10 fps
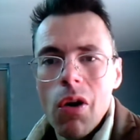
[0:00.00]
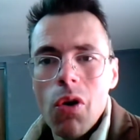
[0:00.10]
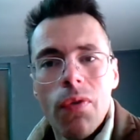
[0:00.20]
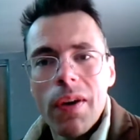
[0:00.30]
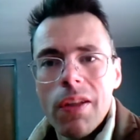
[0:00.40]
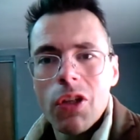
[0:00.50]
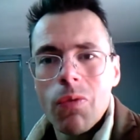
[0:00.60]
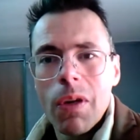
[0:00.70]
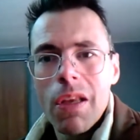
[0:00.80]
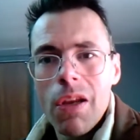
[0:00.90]
over
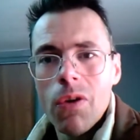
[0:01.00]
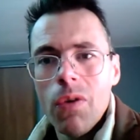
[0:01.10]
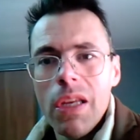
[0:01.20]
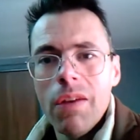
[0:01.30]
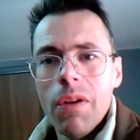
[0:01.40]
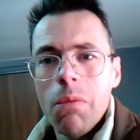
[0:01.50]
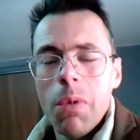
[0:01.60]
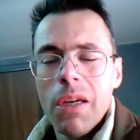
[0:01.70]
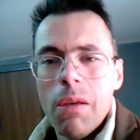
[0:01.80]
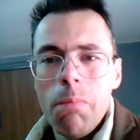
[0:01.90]
this one here, even
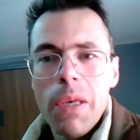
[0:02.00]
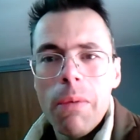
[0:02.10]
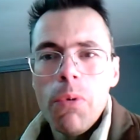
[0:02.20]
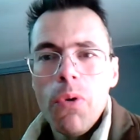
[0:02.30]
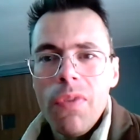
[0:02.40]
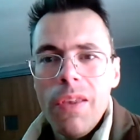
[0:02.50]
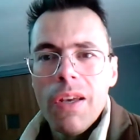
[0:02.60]
by the people